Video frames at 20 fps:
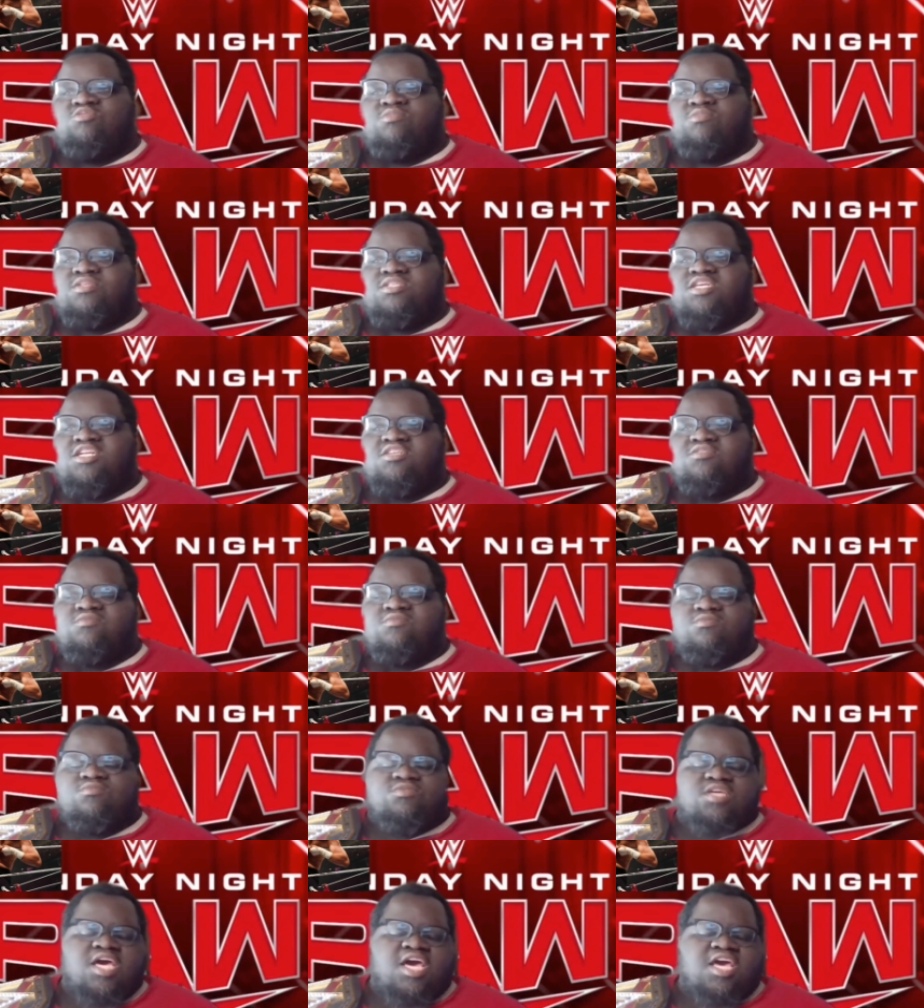McDonough,
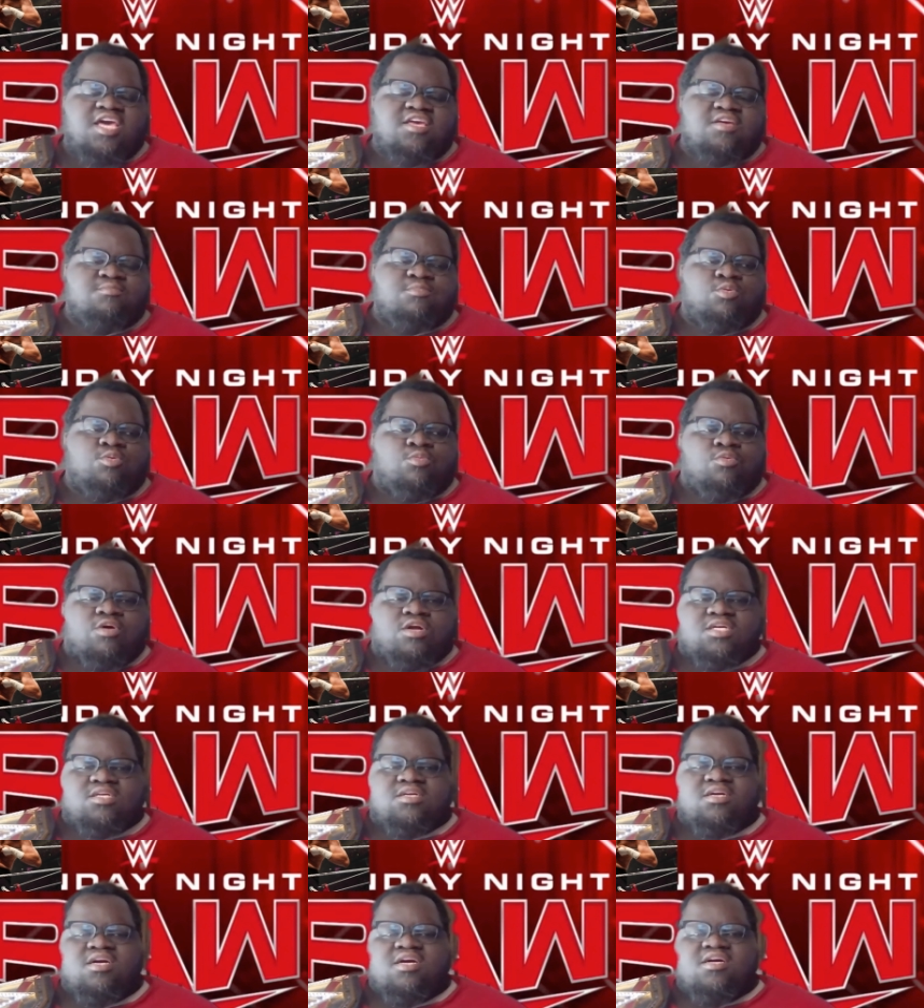who gave him a
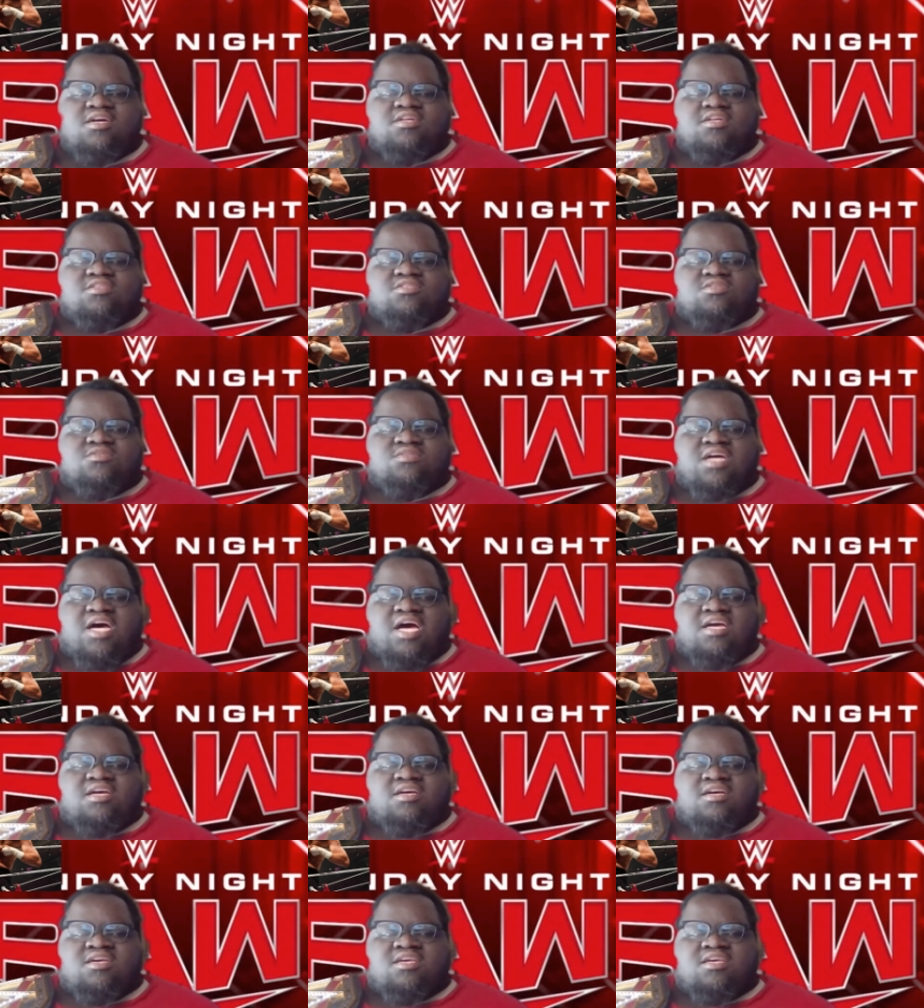warning to not